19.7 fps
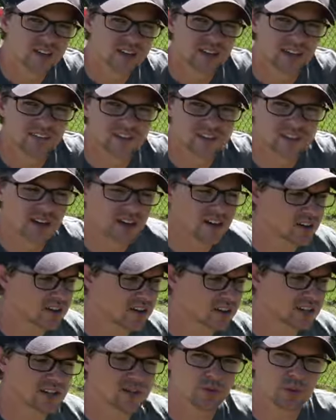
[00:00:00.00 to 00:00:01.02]
in this area
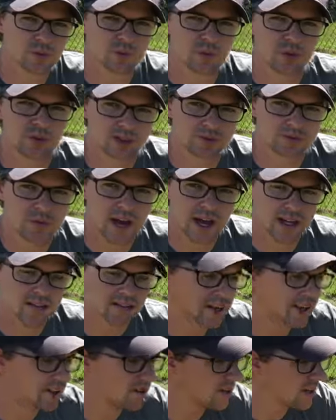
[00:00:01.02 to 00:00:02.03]
to keep it pushed back
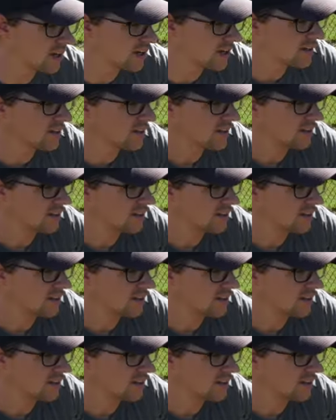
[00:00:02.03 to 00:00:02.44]
that way.